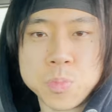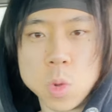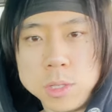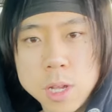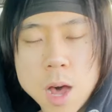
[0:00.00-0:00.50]

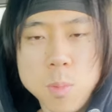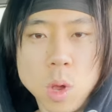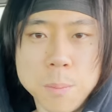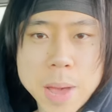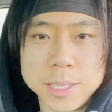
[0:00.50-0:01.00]
What's up?
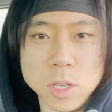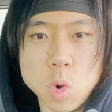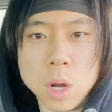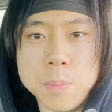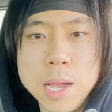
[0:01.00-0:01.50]
Welcome back to
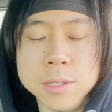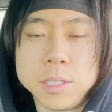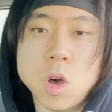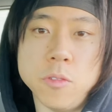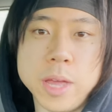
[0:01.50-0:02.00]
Corner
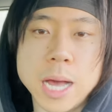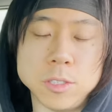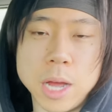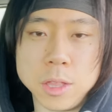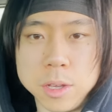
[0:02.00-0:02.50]
Balanced. Hopefully you
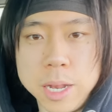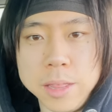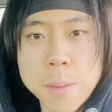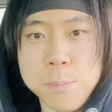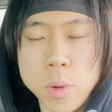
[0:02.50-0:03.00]
guys are out there getting
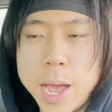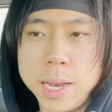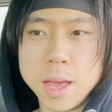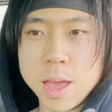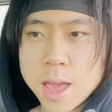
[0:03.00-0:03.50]
that
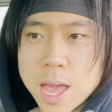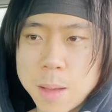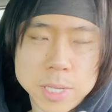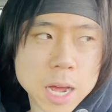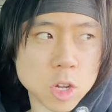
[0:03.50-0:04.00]
bread.
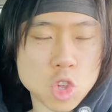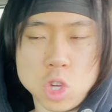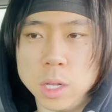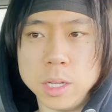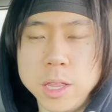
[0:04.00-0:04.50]
I'm just out here
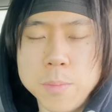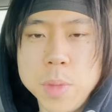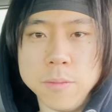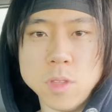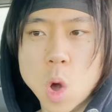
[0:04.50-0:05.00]
chilling in the
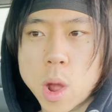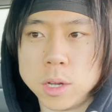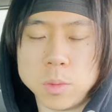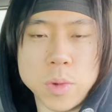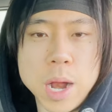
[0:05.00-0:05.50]
middle of nowhere in
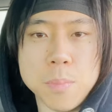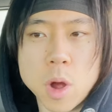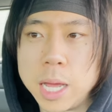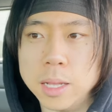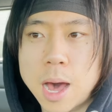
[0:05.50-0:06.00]
some random
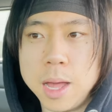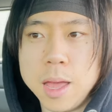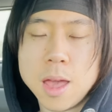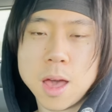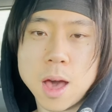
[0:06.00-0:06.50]
parking lot.
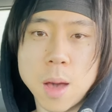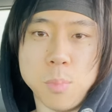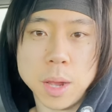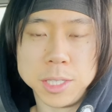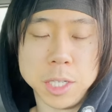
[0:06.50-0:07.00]
Uh,
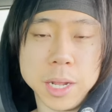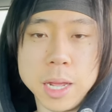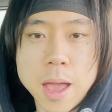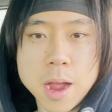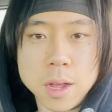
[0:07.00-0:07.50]
probably still going to
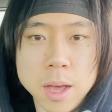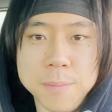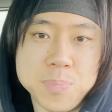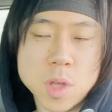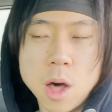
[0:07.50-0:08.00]
get a haircut,
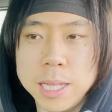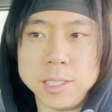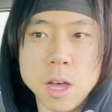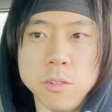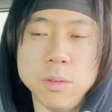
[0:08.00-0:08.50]
all that
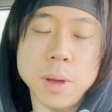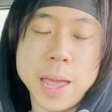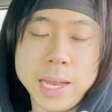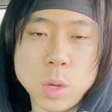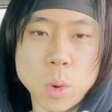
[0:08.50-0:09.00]
stuff. But
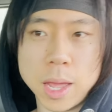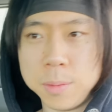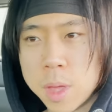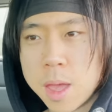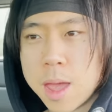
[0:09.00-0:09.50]
anyway,
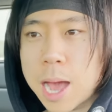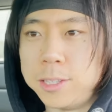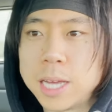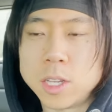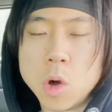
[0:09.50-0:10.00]

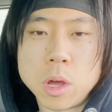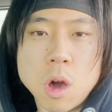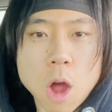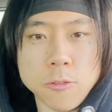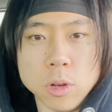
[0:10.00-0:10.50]
as you guys own a
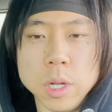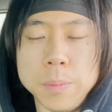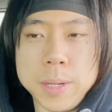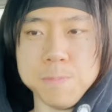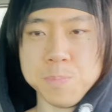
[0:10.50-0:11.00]
car for a little
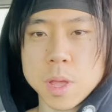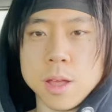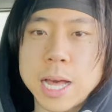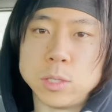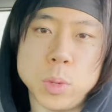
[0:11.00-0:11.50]
bit,
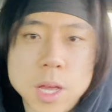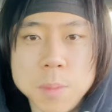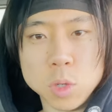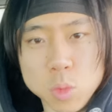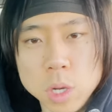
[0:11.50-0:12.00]
that's when you
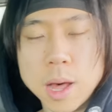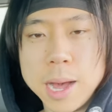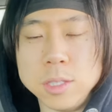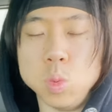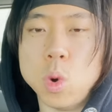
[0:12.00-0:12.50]
come to
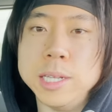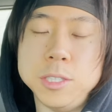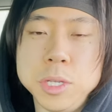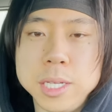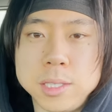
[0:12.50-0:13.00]
realize what
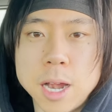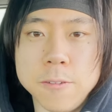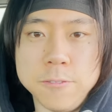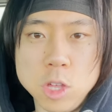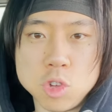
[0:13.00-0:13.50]
its unique set
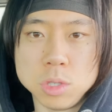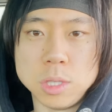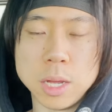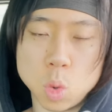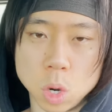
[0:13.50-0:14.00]
of features
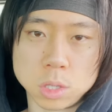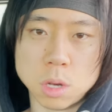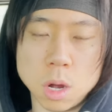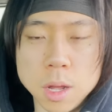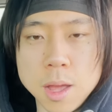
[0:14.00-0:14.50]
and quirks
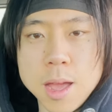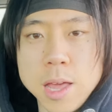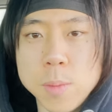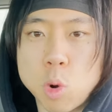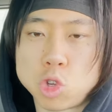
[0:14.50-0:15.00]
are.
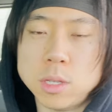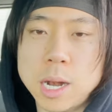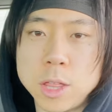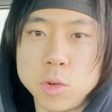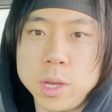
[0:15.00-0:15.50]
And the Porsche
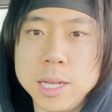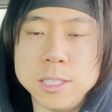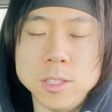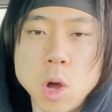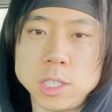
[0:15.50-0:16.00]
993
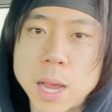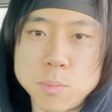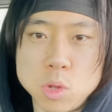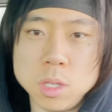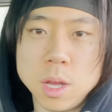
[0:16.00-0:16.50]
is no
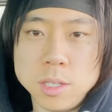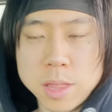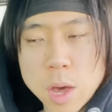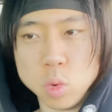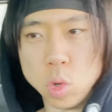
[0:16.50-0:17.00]
exception to
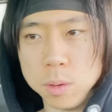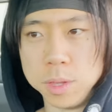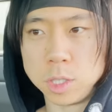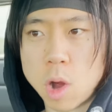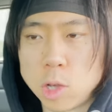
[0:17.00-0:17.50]
that rule.
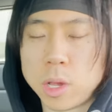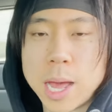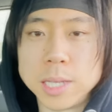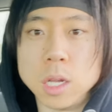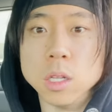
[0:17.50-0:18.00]
This car actually
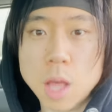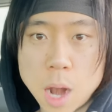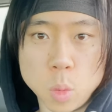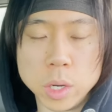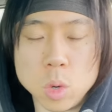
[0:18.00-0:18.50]
has a
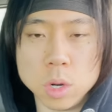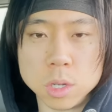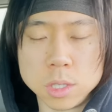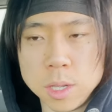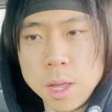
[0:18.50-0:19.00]
lot of weird quirks.